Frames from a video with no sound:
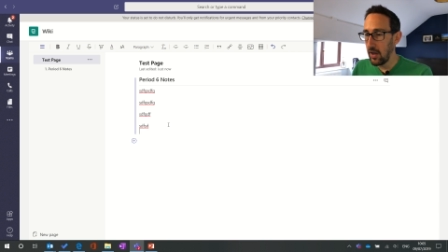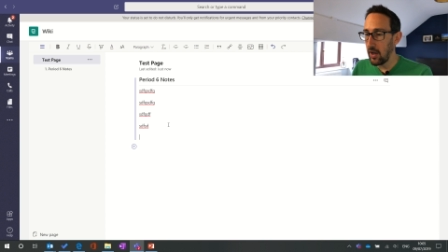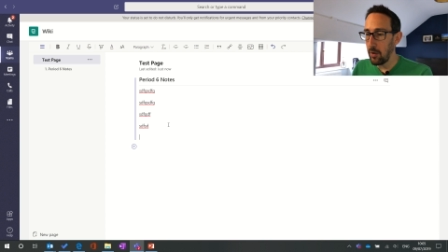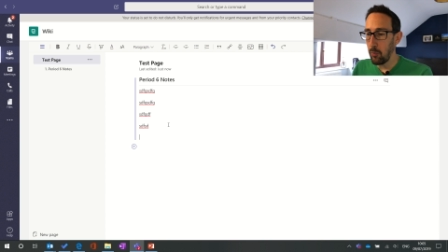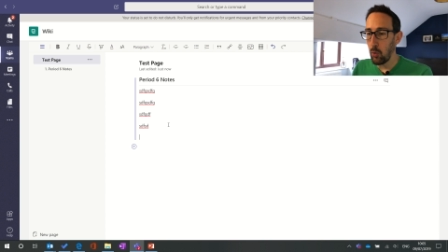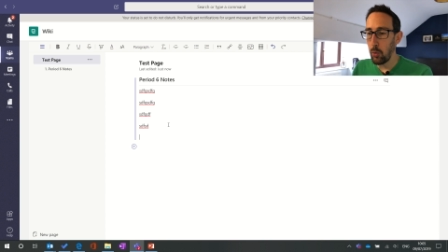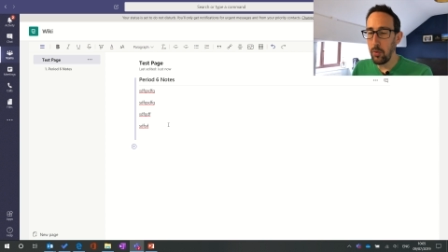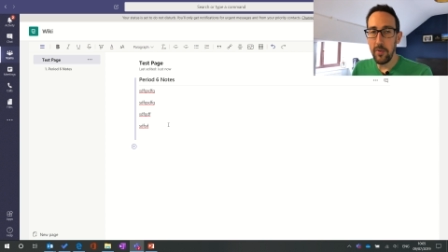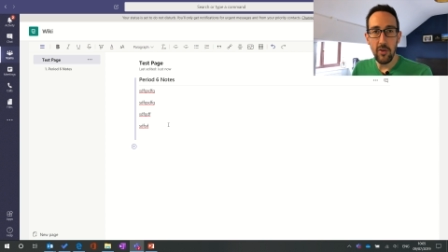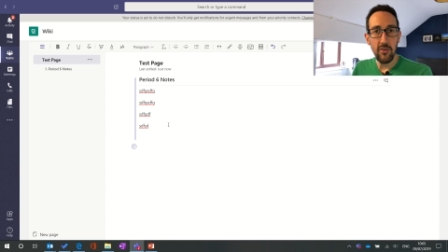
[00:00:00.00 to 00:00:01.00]
Um, what
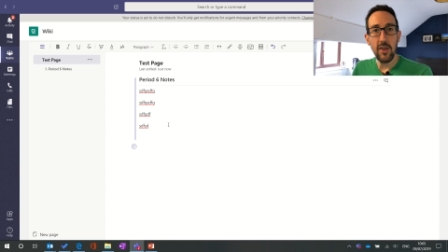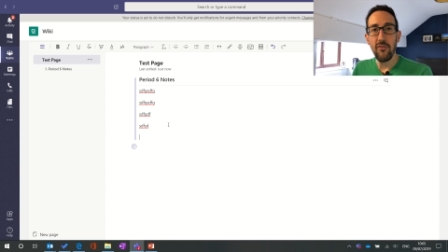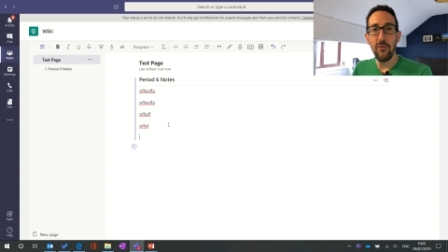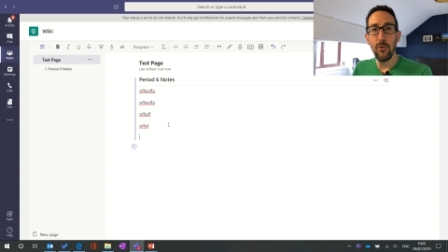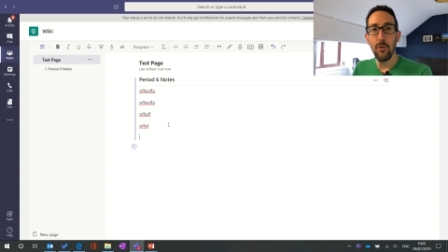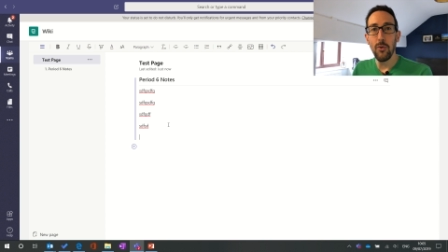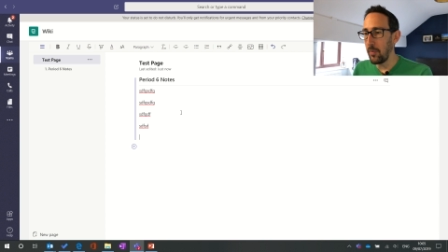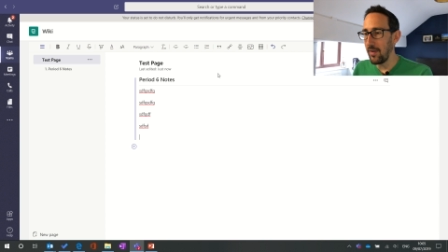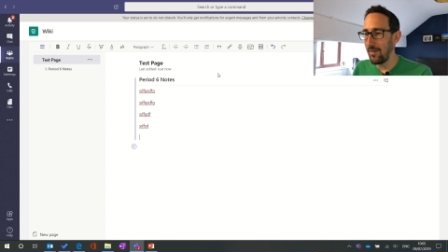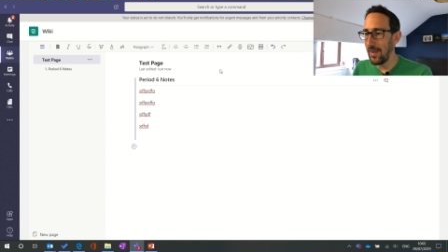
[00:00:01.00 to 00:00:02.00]
we've been using it for
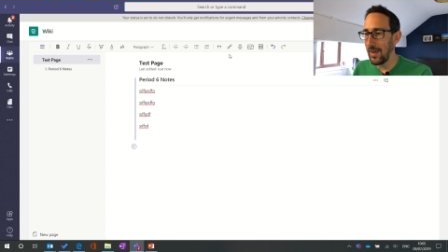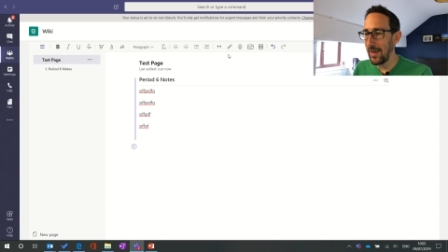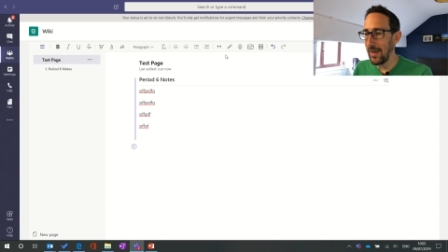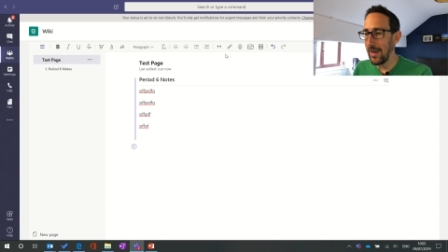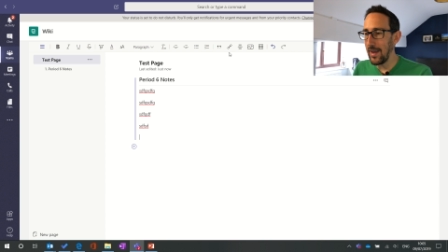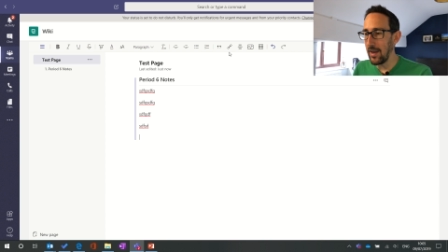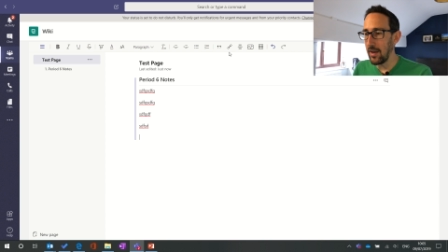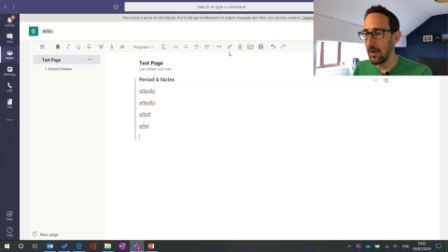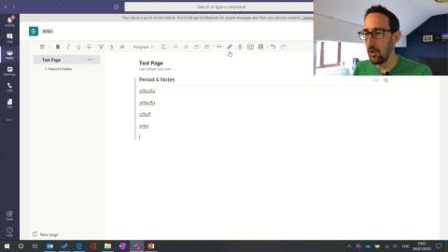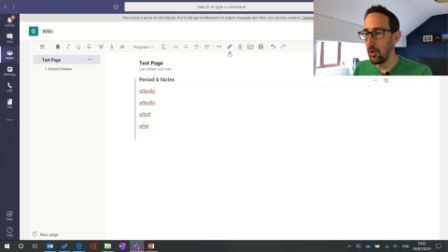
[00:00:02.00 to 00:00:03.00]
is linking
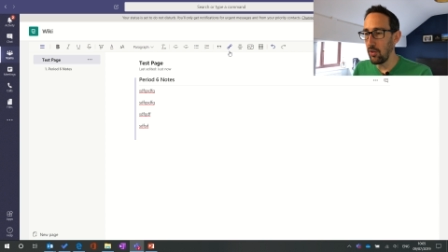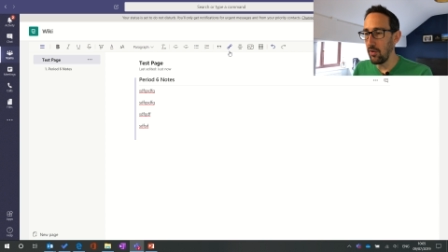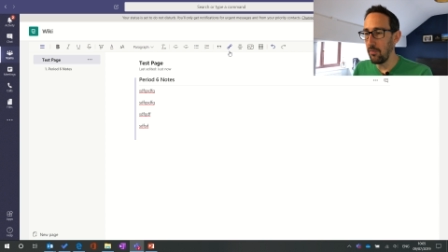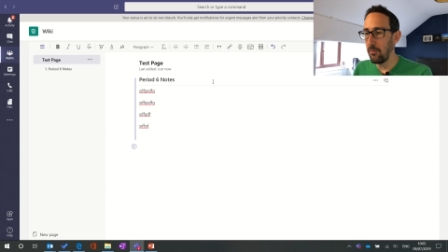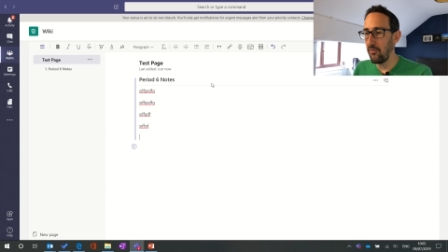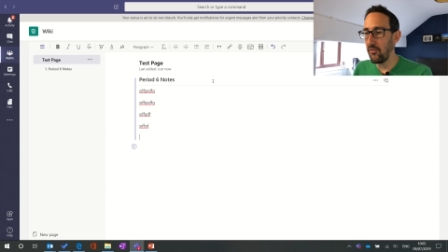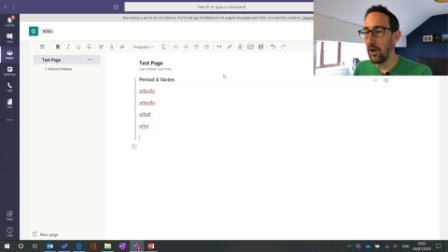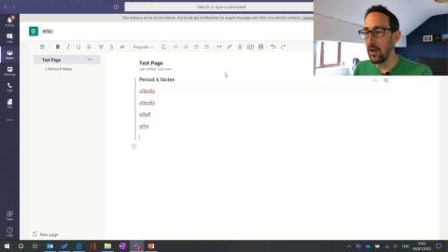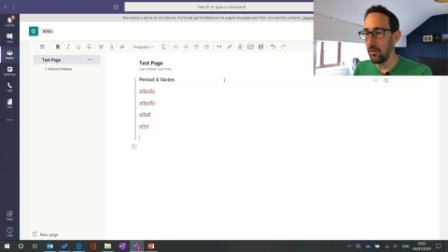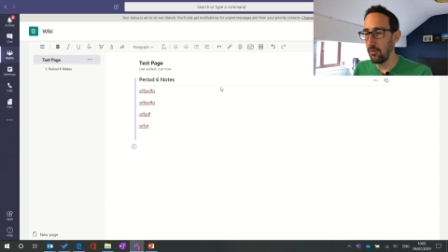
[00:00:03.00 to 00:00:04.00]
in other
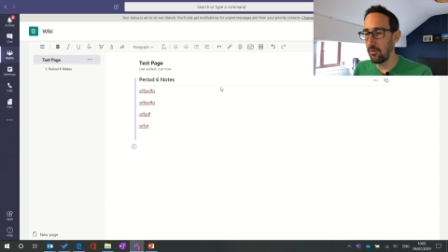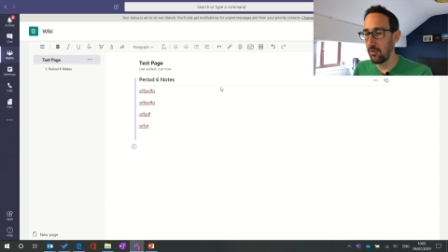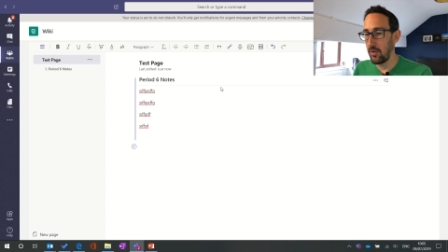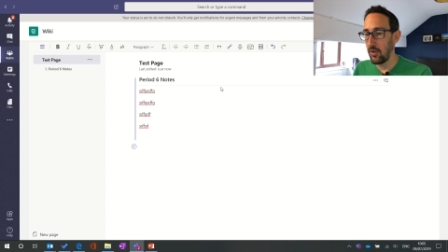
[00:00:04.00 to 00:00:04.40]
files.